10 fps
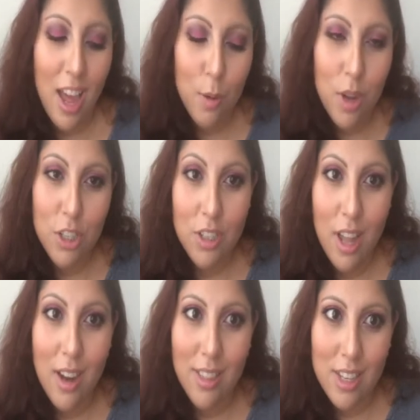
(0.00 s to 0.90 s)
I wash a
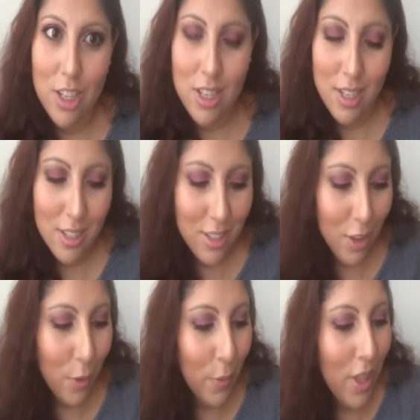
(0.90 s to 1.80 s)
lot of dishes,
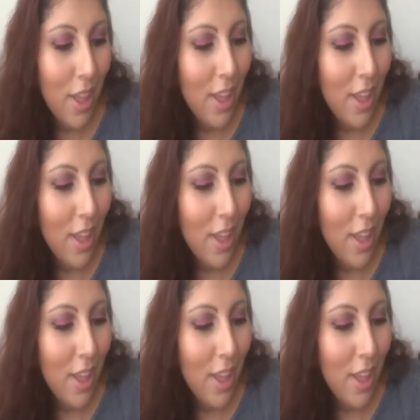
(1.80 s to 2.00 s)
so